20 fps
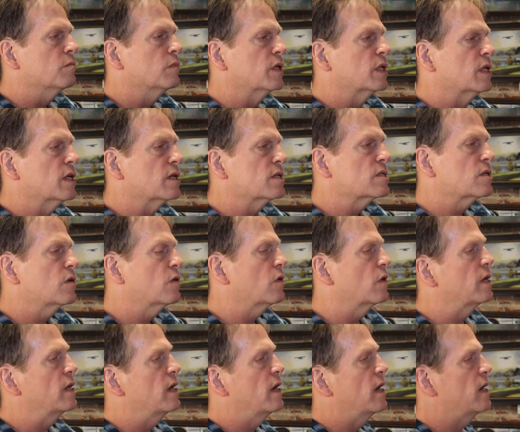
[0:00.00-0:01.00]
But this
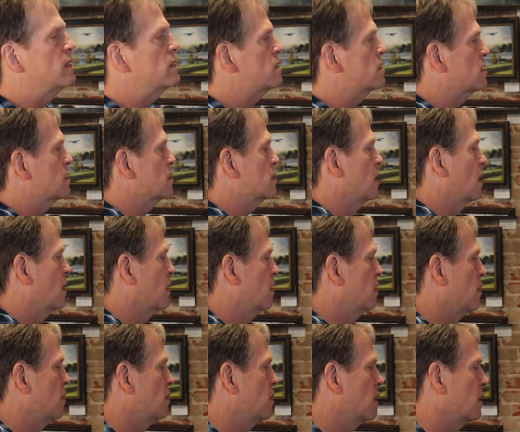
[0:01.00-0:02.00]
creates
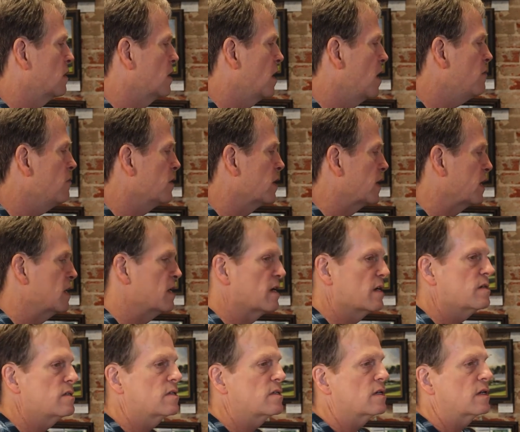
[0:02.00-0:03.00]
a, a
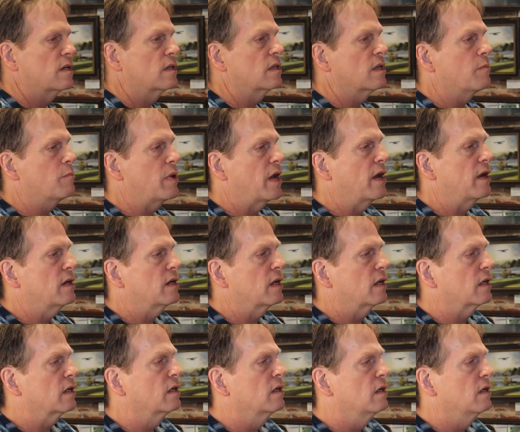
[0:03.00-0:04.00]
loveliness in the
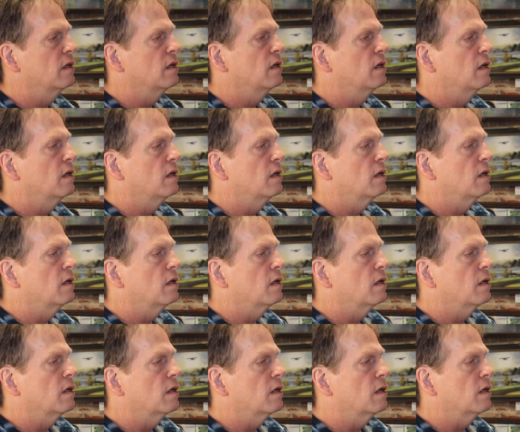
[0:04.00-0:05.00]
painting,
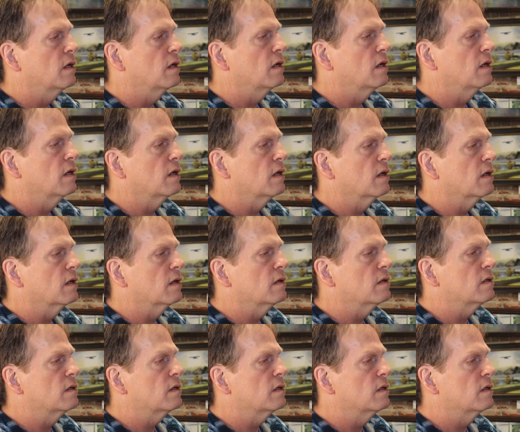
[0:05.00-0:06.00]

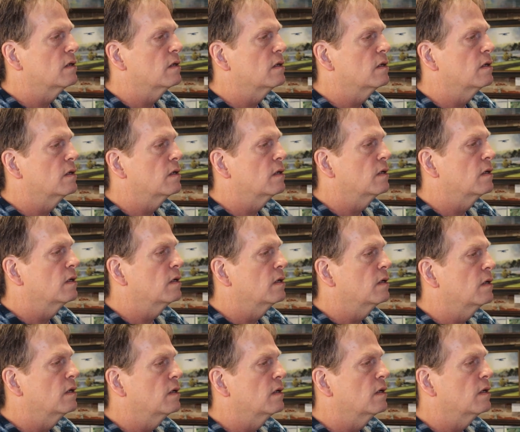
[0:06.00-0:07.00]
and
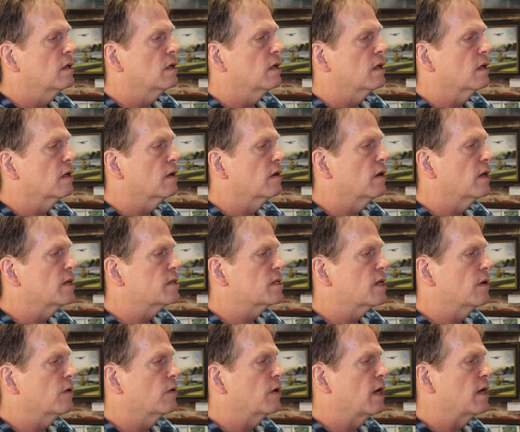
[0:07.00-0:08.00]
it
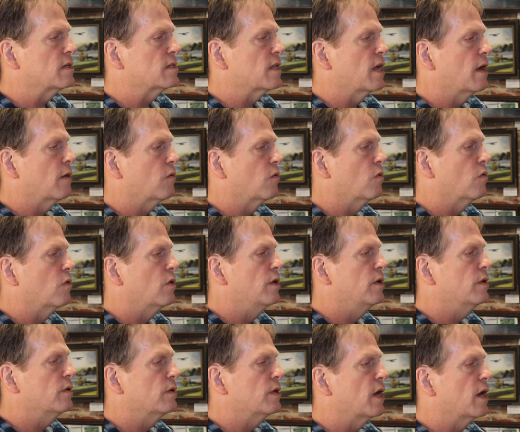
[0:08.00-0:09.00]
also has that
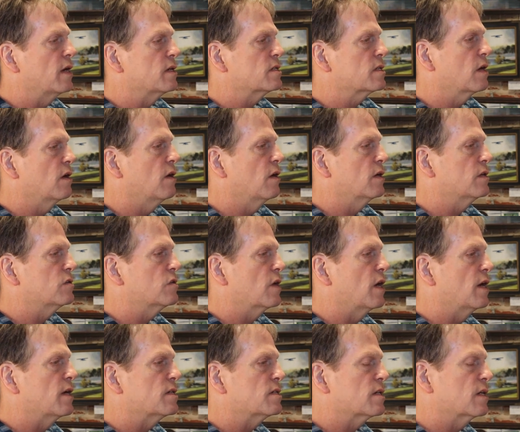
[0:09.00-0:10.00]
real nice
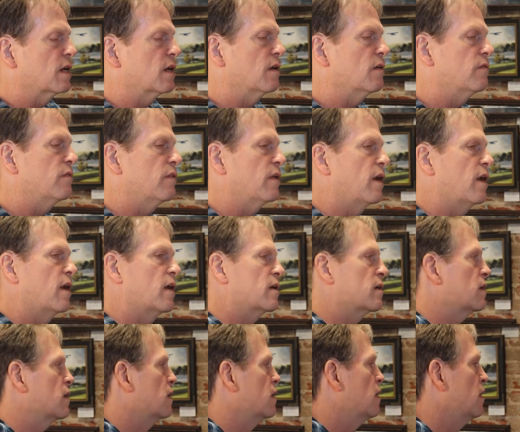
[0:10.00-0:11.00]
contrasting
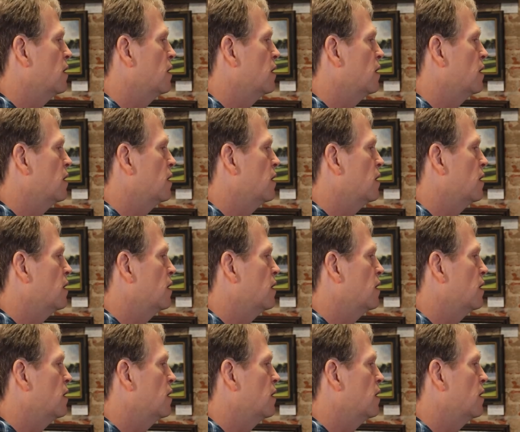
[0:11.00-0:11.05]
effect.